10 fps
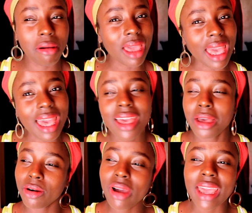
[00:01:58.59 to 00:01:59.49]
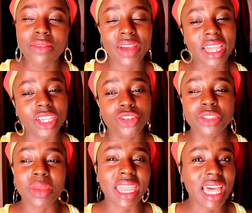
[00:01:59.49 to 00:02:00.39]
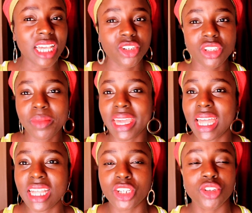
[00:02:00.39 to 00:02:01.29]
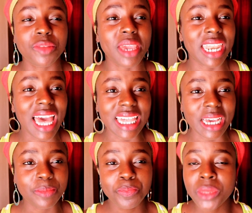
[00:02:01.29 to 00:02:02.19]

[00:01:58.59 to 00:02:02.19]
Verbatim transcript: Okay, okay, fine. He shows me another, shows me another, shows me another.